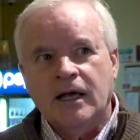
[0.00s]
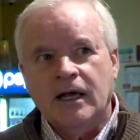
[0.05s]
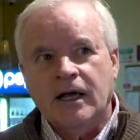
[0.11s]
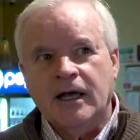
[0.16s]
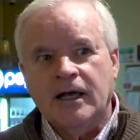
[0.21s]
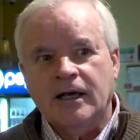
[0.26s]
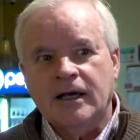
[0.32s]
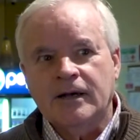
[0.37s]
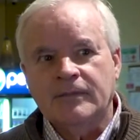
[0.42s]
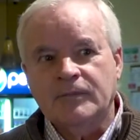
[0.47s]

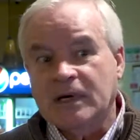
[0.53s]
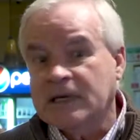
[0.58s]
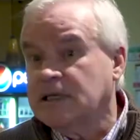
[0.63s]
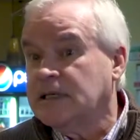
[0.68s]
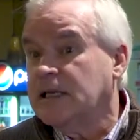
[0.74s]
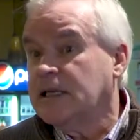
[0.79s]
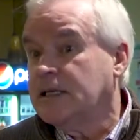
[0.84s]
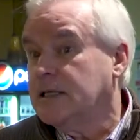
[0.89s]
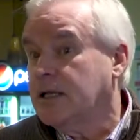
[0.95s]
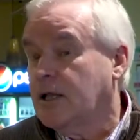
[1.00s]
Uh, but it
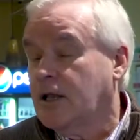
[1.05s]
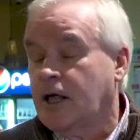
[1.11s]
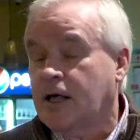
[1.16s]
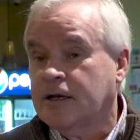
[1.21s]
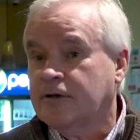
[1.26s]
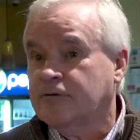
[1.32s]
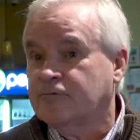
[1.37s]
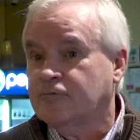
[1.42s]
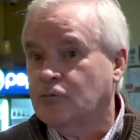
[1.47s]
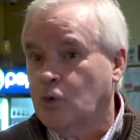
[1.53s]
needed a lot
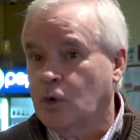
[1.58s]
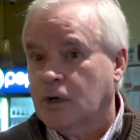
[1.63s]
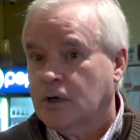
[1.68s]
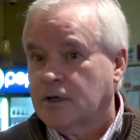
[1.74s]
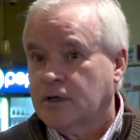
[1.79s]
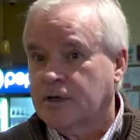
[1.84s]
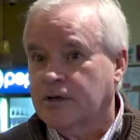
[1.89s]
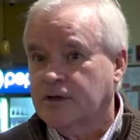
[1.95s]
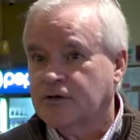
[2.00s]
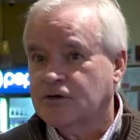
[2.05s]
of work.
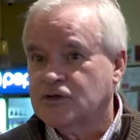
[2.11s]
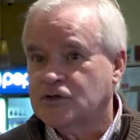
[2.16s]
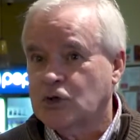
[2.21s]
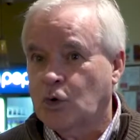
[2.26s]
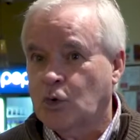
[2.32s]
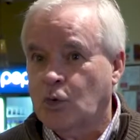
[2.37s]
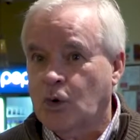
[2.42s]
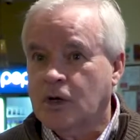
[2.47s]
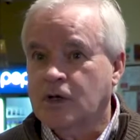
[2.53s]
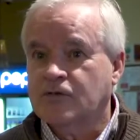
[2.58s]
And so
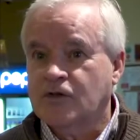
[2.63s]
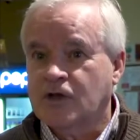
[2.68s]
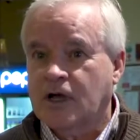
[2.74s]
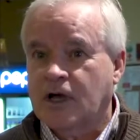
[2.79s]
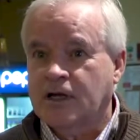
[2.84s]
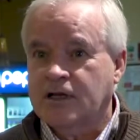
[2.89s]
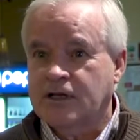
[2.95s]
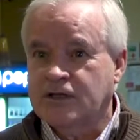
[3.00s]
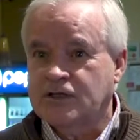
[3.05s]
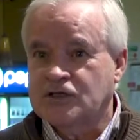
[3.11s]
one of the
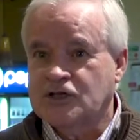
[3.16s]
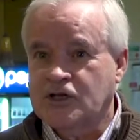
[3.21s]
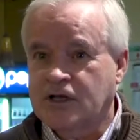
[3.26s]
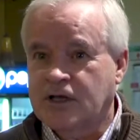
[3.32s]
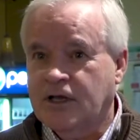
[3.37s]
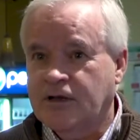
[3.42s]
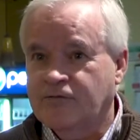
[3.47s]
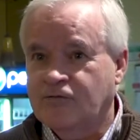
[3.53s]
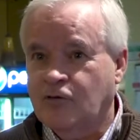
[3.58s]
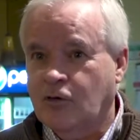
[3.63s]
ideas that
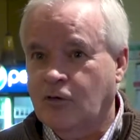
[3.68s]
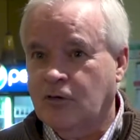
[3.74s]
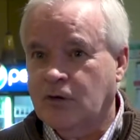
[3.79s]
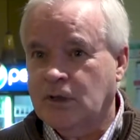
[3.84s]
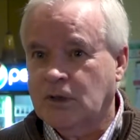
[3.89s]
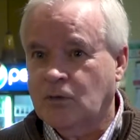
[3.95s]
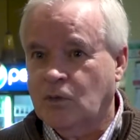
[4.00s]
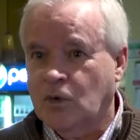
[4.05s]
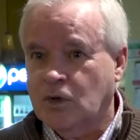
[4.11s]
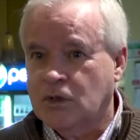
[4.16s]
came
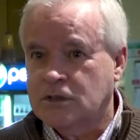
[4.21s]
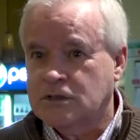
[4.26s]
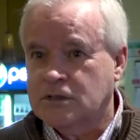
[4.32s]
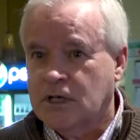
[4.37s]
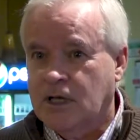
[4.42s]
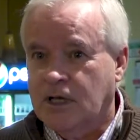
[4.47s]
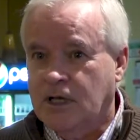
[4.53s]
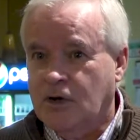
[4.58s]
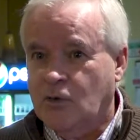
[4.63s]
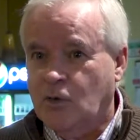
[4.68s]
forward was,
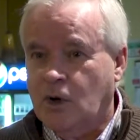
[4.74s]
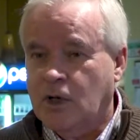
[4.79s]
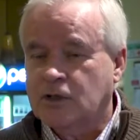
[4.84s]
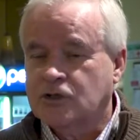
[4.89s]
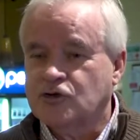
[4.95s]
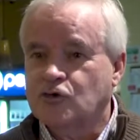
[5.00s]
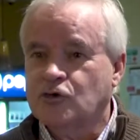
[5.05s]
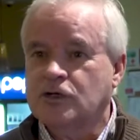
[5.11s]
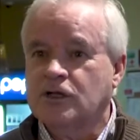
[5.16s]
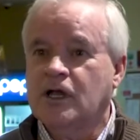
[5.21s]
well,
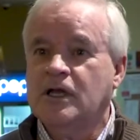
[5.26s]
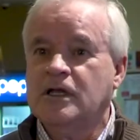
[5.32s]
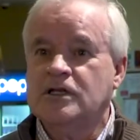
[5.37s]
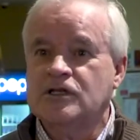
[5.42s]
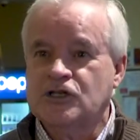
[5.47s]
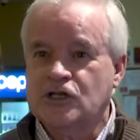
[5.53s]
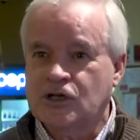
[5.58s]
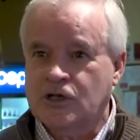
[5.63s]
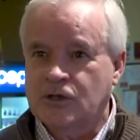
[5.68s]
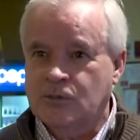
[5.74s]
to
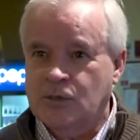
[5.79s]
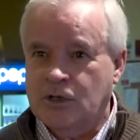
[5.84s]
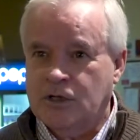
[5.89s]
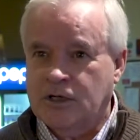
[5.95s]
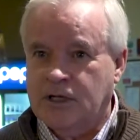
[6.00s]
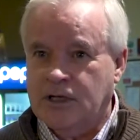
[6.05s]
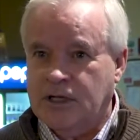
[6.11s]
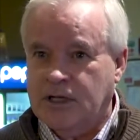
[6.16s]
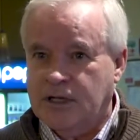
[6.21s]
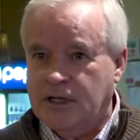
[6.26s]
engage the
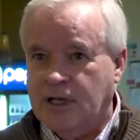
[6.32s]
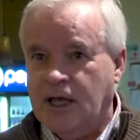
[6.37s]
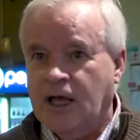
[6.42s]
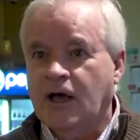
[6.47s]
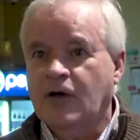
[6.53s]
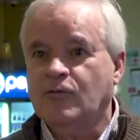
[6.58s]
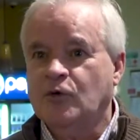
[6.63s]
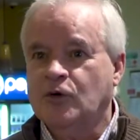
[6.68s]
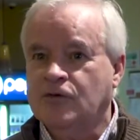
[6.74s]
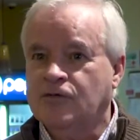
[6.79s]
community and to
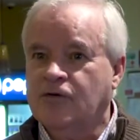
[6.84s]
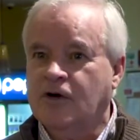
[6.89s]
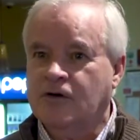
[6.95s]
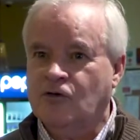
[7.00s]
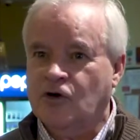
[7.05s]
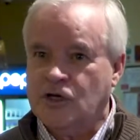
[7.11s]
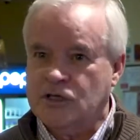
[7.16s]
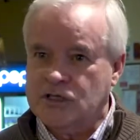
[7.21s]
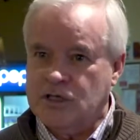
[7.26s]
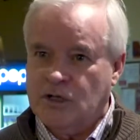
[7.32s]
help with
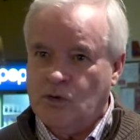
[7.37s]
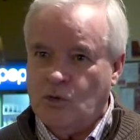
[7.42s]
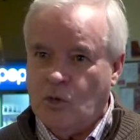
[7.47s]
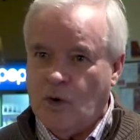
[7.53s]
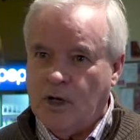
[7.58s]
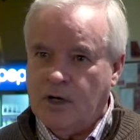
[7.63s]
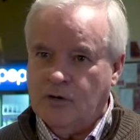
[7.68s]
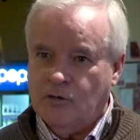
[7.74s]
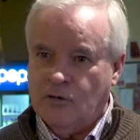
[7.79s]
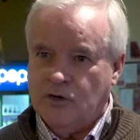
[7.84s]
fundraising,
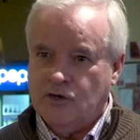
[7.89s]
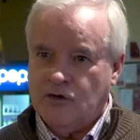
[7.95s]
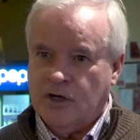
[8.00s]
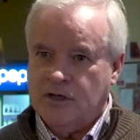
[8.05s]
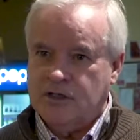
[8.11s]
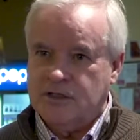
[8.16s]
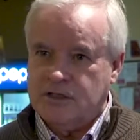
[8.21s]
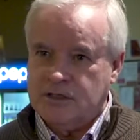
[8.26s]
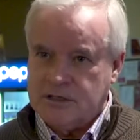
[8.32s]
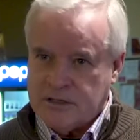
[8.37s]
why don't we try
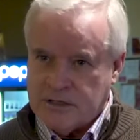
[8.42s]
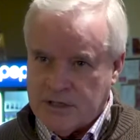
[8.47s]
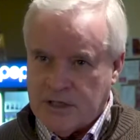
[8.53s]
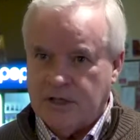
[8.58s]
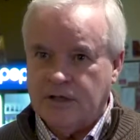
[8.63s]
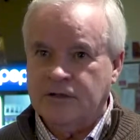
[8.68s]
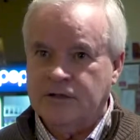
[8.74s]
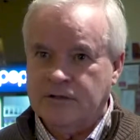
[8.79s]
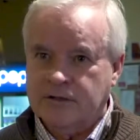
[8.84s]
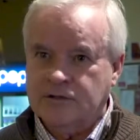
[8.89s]
to,
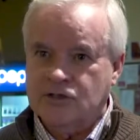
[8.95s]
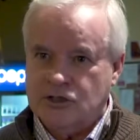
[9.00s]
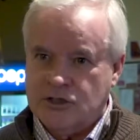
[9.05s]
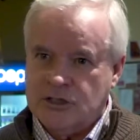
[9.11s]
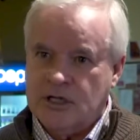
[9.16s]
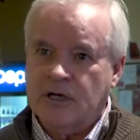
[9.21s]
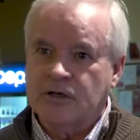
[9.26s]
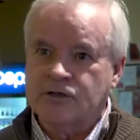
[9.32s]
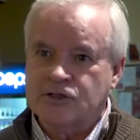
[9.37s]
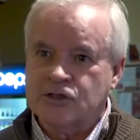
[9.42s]
stel- to
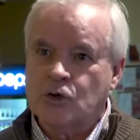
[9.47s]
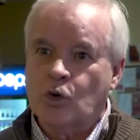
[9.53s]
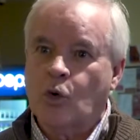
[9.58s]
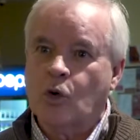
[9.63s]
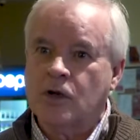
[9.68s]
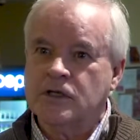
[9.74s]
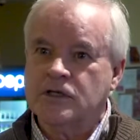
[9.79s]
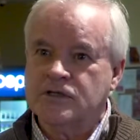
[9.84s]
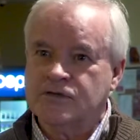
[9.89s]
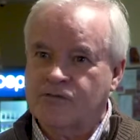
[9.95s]
tell
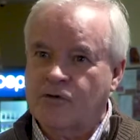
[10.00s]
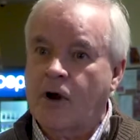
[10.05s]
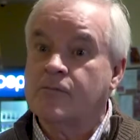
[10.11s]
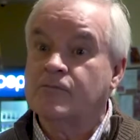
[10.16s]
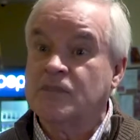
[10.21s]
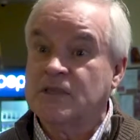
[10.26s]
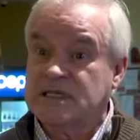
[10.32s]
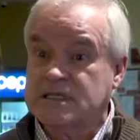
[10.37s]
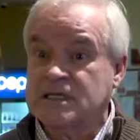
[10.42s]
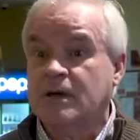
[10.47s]
stories from
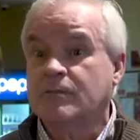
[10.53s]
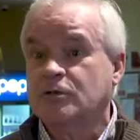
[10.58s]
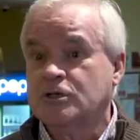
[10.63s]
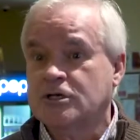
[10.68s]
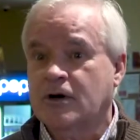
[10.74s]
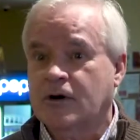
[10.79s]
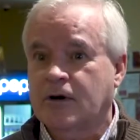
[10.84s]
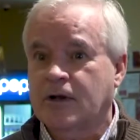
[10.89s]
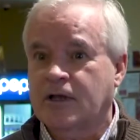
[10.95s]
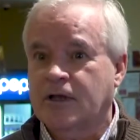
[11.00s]
the
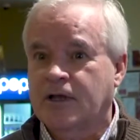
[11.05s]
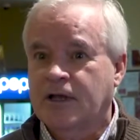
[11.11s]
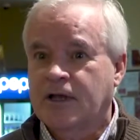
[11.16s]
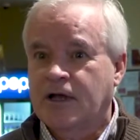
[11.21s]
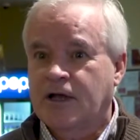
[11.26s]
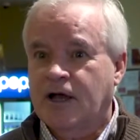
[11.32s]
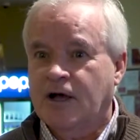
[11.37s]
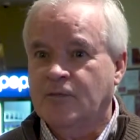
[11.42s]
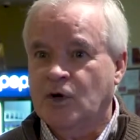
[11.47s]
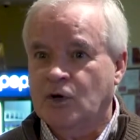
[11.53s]
cemetery
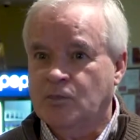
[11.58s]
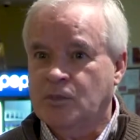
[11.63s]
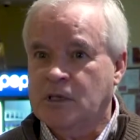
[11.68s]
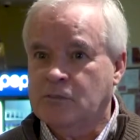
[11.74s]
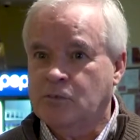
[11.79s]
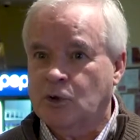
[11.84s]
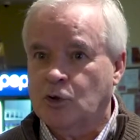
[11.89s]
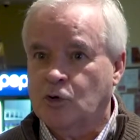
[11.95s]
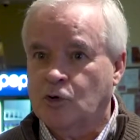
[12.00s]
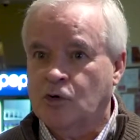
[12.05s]
about
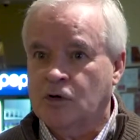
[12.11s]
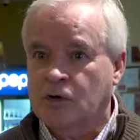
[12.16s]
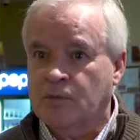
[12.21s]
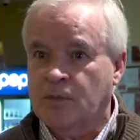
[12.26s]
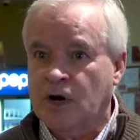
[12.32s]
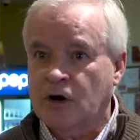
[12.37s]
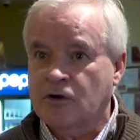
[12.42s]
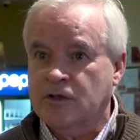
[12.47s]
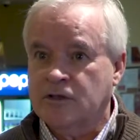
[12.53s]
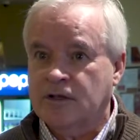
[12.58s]
people who are
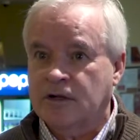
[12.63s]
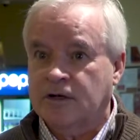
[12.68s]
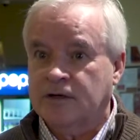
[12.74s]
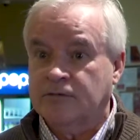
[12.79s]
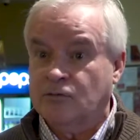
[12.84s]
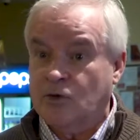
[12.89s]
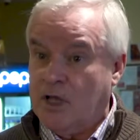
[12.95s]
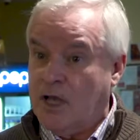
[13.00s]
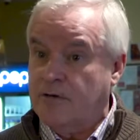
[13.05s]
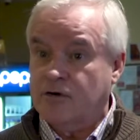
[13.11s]
buried there?
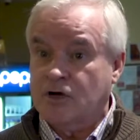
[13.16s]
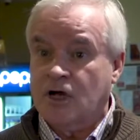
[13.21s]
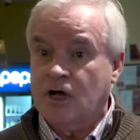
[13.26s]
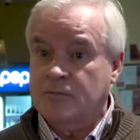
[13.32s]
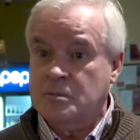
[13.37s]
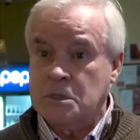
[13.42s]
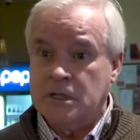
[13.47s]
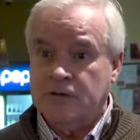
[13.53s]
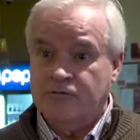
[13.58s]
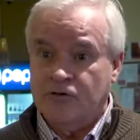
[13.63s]
And we have a
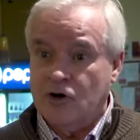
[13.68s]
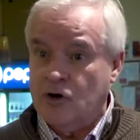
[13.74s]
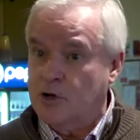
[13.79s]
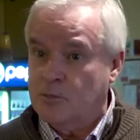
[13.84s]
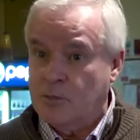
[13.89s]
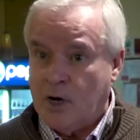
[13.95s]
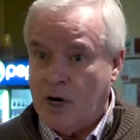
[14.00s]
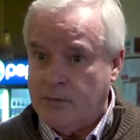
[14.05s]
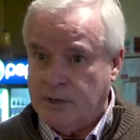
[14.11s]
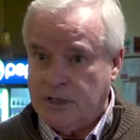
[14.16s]
couple of very
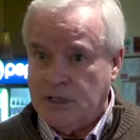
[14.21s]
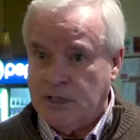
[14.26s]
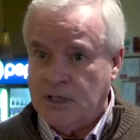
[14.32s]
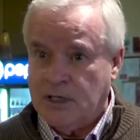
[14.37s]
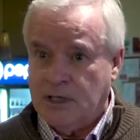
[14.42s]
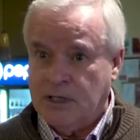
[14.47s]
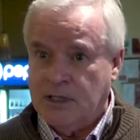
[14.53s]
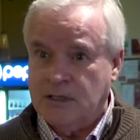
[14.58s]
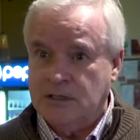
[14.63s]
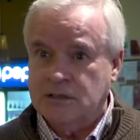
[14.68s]
prominent
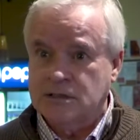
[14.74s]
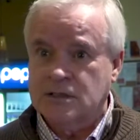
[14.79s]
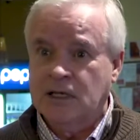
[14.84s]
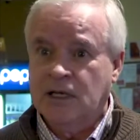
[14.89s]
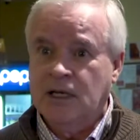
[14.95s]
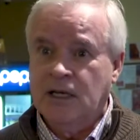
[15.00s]
Canadians